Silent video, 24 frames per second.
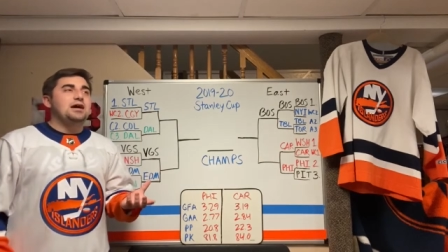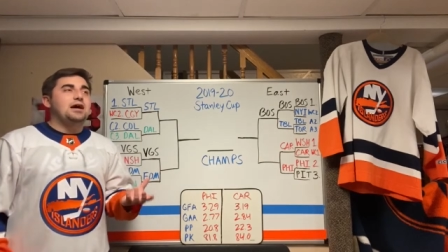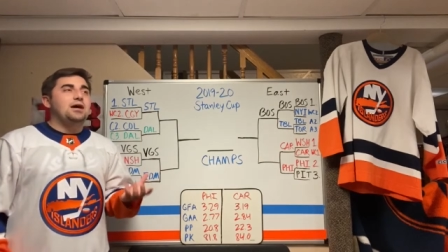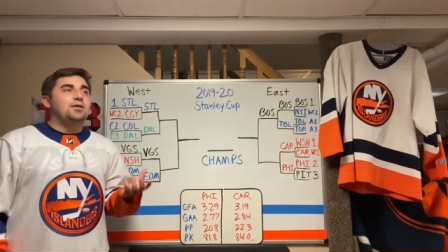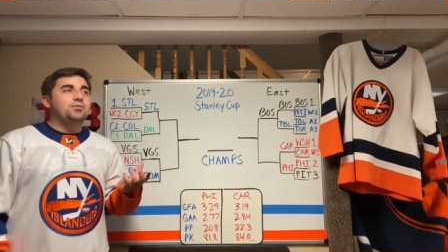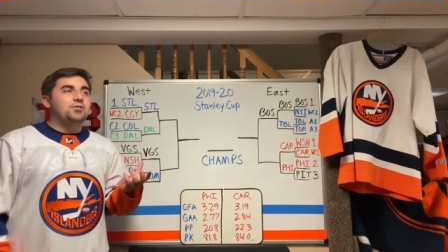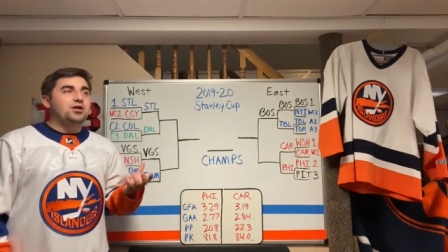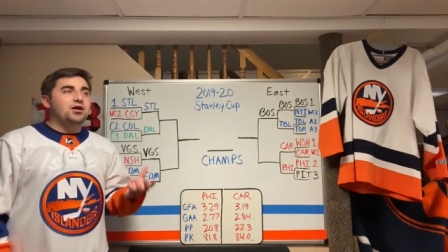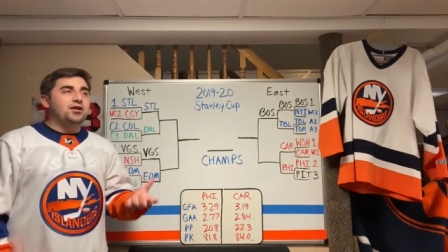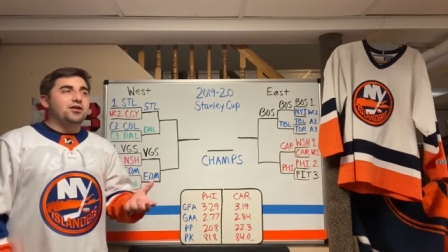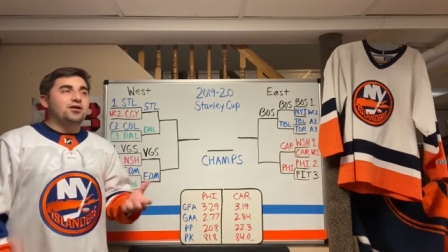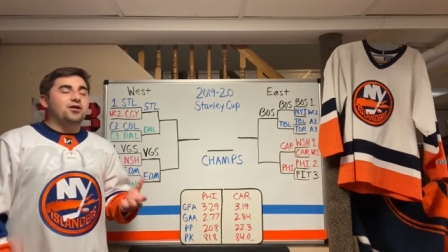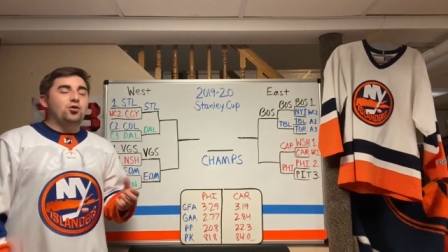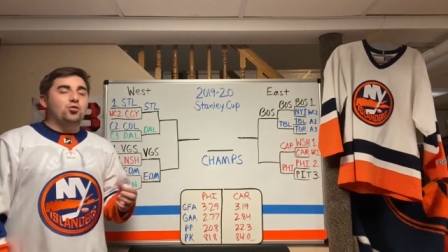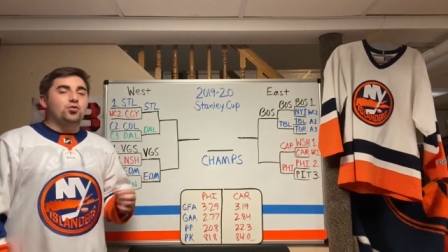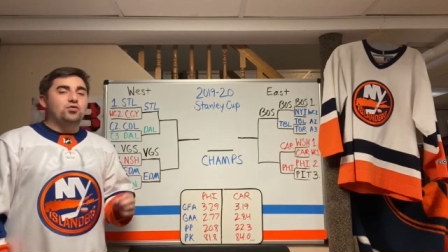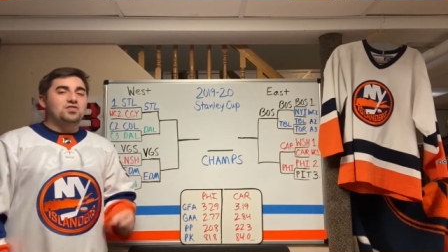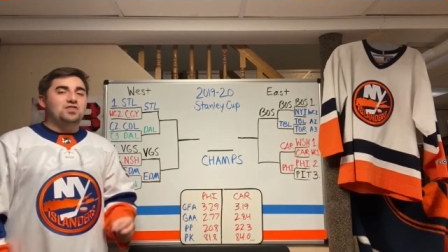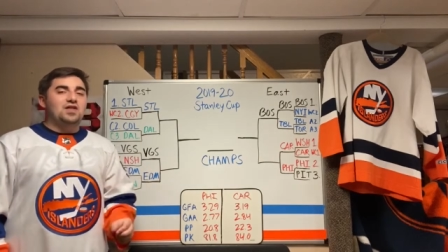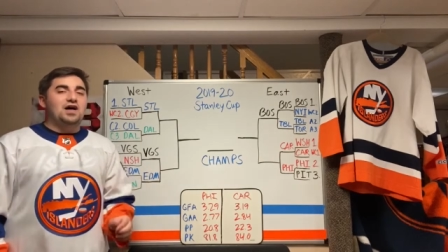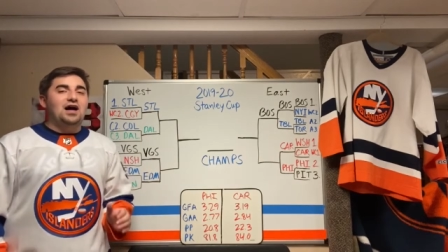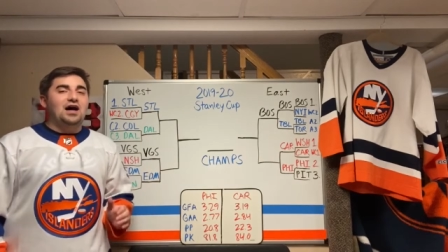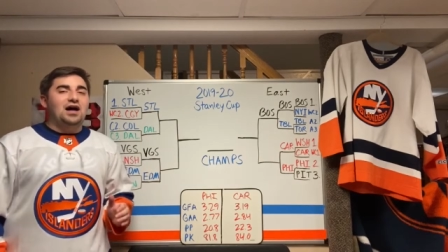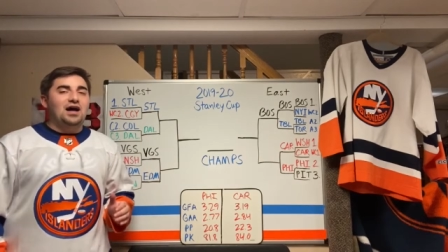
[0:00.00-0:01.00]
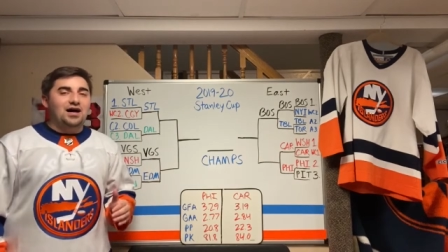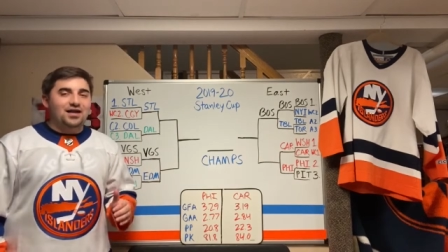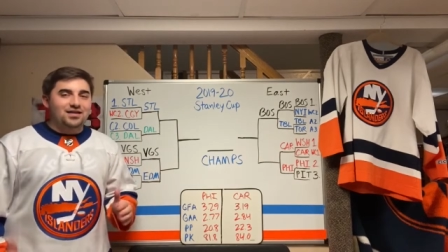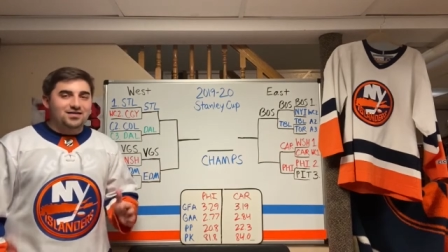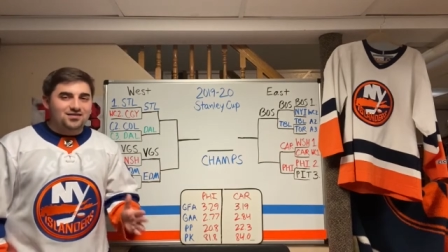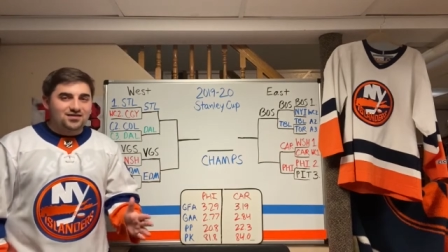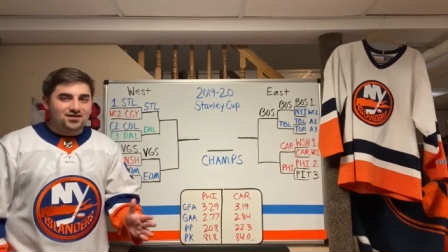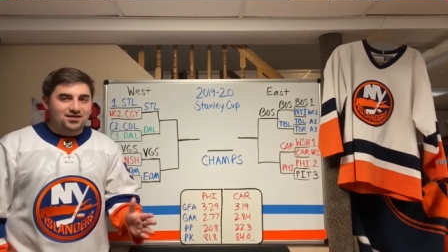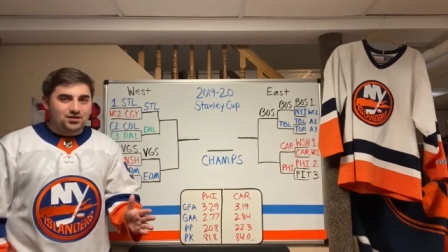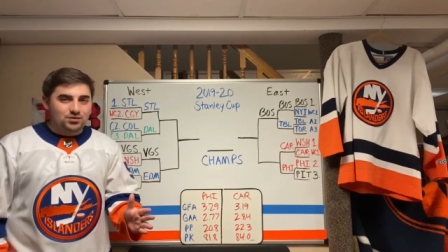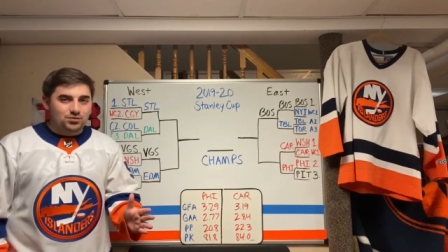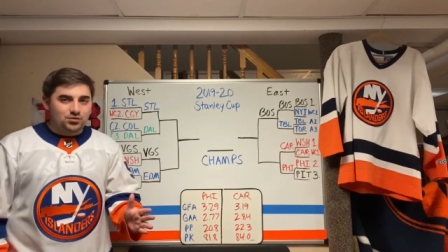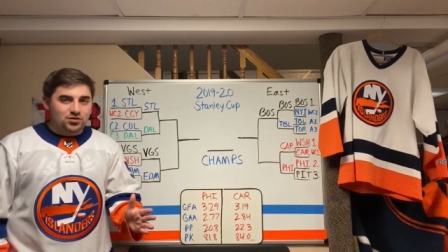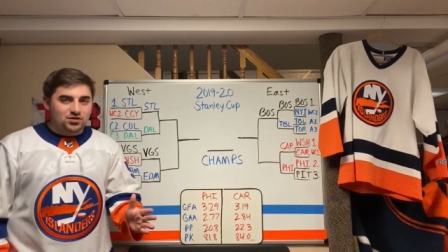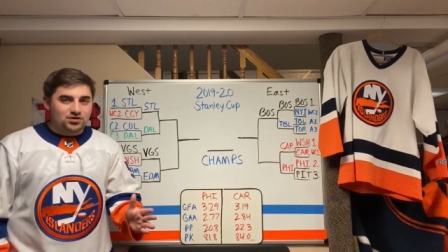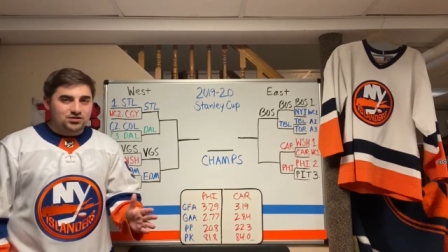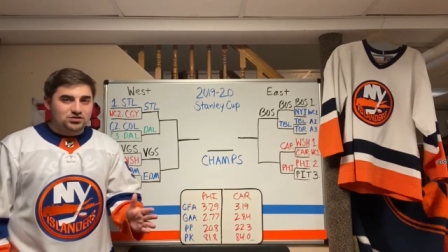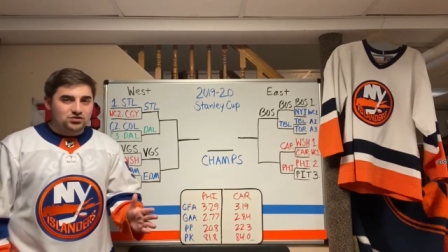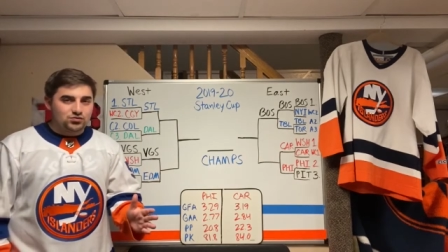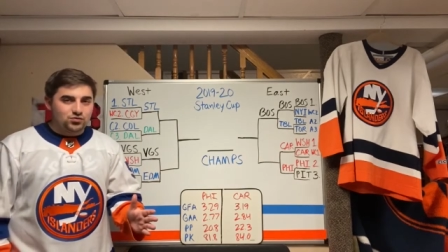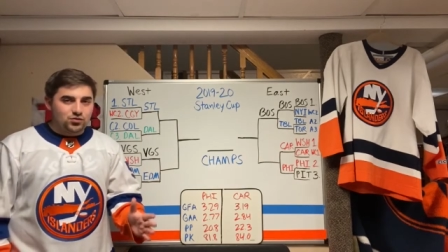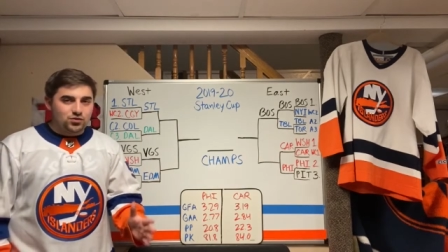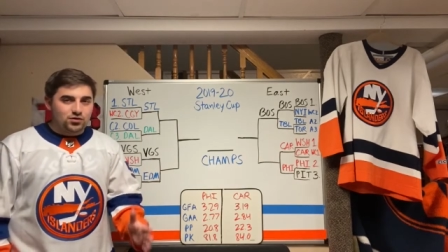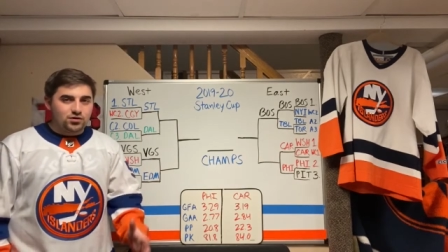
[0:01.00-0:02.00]
I'm going to go with the hot team on
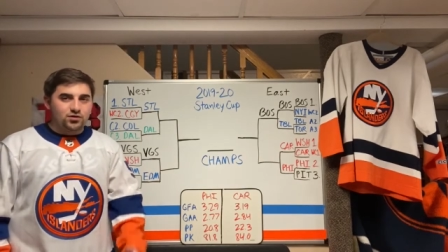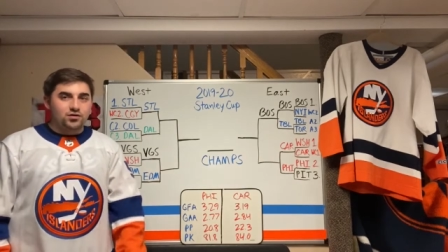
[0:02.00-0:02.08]
this one.